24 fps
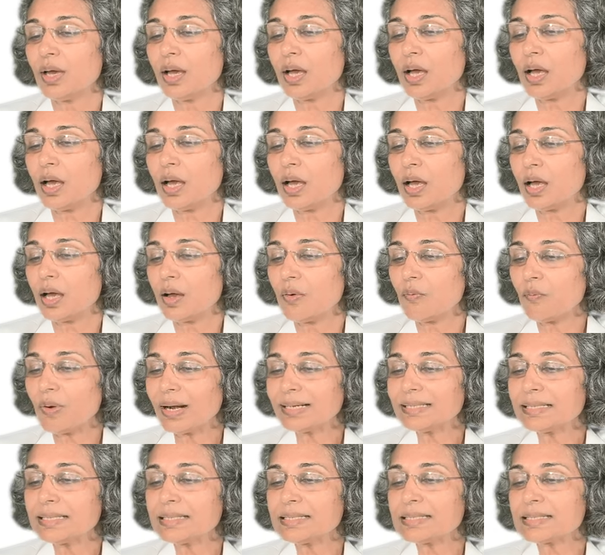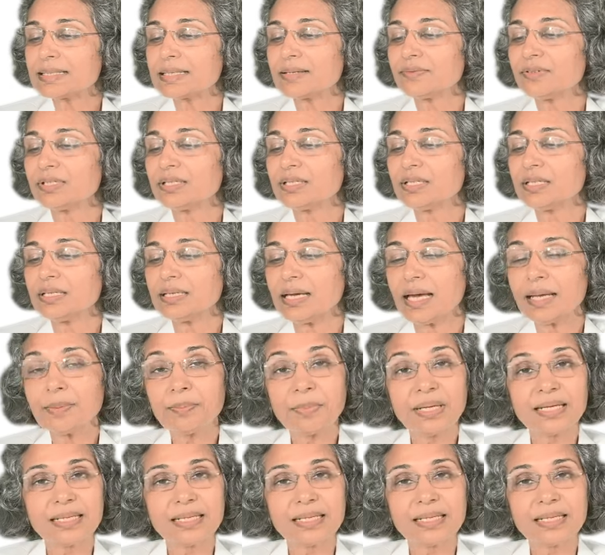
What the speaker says: 110/70 and